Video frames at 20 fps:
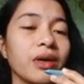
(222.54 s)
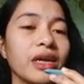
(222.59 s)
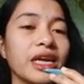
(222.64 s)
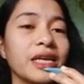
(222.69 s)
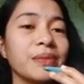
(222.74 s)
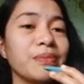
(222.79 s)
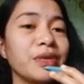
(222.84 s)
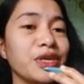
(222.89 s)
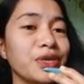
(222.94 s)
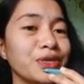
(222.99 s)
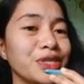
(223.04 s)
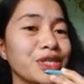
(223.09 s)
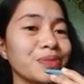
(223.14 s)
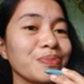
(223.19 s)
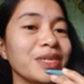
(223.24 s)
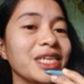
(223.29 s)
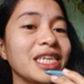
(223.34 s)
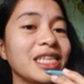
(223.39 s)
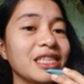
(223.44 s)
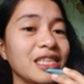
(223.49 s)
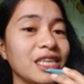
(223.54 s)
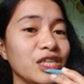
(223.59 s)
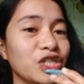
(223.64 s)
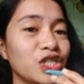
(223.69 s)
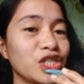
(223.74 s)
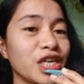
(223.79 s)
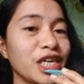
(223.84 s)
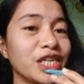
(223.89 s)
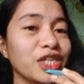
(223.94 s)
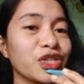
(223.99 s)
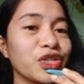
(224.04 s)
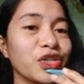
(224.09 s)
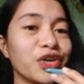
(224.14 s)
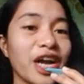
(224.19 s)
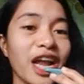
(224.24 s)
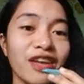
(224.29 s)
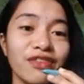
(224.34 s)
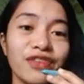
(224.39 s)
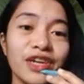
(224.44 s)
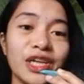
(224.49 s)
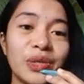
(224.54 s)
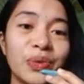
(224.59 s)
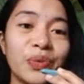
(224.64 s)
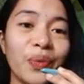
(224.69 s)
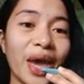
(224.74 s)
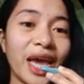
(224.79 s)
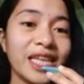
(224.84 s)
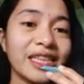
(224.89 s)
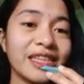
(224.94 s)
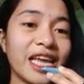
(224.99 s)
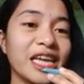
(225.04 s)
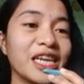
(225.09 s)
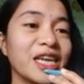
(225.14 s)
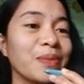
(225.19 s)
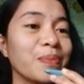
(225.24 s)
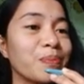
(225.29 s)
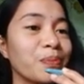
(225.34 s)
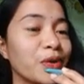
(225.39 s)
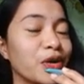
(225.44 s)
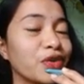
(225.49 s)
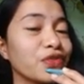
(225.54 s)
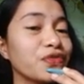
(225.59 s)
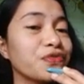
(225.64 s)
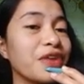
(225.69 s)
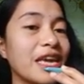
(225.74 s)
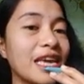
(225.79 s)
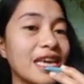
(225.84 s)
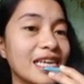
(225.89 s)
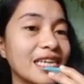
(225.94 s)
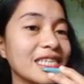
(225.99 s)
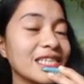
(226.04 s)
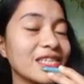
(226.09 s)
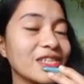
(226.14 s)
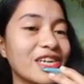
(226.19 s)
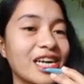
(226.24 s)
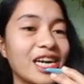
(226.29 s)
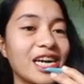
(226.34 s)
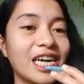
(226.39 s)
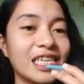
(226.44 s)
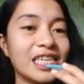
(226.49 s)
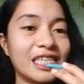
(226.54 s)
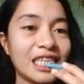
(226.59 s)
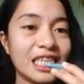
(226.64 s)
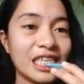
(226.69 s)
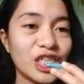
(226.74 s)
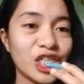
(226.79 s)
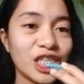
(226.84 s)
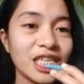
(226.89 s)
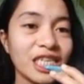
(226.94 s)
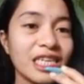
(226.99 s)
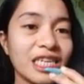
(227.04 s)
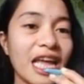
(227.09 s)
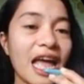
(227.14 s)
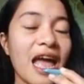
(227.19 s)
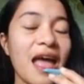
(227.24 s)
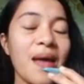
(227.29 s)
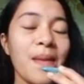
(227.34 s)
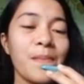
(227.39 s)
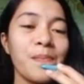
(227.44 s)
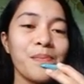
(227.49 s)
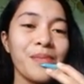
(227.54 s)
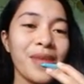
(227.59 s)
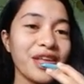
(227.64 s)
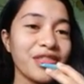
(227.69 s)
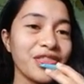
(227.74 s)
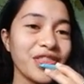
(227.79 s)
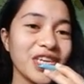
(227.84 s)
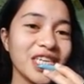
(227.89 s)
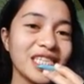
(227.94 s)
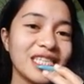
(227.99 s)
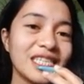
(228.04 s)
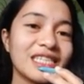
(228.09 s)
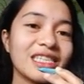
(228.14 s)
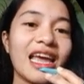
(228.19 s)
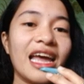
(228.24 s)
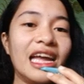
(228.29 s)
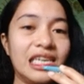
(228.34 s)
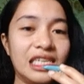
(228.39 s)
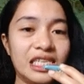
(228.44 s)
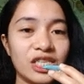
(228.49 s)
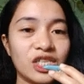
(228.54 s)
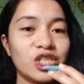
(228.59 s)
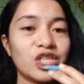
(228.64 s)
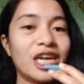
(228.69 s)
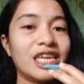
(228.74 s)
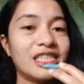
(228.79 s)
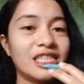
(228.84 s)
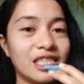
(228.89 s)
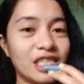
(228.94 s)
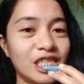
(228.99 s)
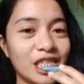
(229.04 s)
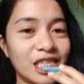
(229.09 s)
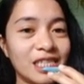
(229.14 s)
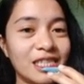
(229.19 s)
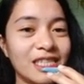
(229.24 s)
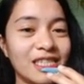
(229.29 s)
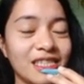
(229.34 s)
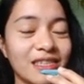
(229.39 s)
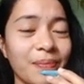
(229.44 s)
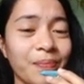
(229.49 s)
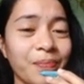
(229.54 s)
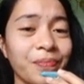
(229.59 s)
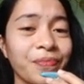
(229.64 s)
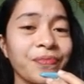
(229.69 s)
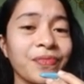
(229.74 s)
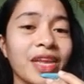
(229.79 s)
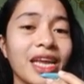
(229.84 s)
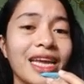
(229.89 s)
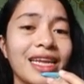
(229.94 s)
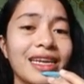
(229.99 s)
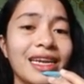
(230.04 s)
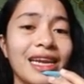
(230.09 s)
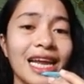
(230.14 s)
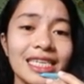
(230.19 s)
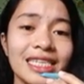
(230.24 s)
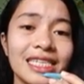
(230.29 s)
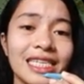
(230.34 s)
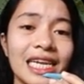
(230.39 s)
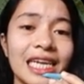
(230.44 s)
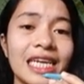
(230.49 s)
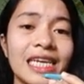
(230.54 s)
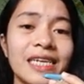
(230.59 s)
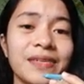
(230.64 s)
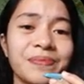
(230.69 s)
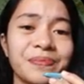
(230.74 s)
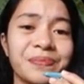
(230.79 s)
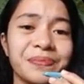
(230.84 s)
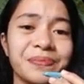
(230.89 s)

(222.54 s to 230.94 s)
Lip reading: can be used by the teacher to re-evaluate and improve his or her teaching methods and strategies. And lastly,